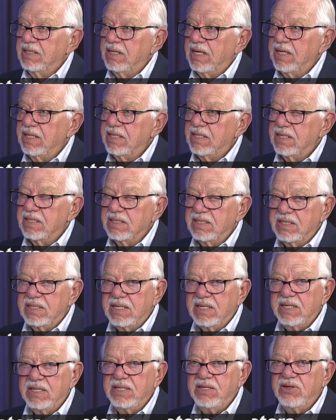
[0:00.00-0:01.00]
and
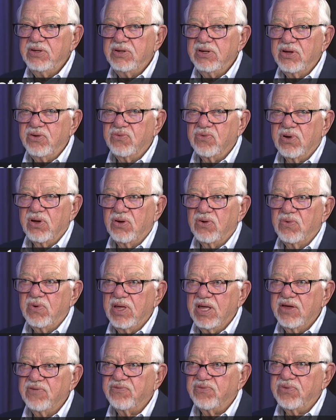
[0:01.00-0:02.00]
continue to grow
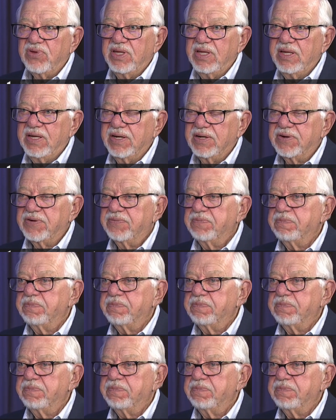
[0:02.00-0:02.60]
every year.